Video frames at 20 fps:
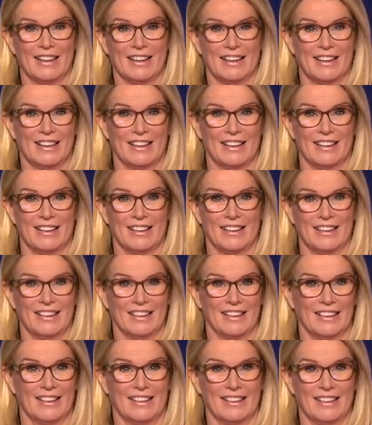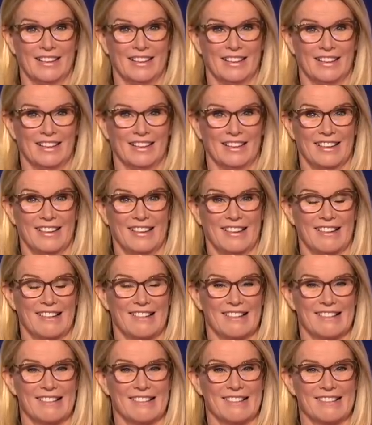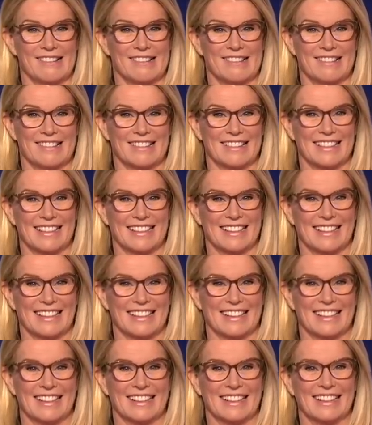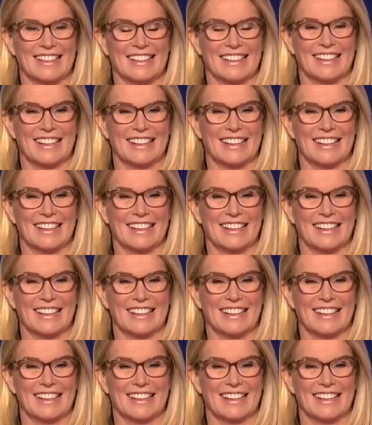This person isn't speaking.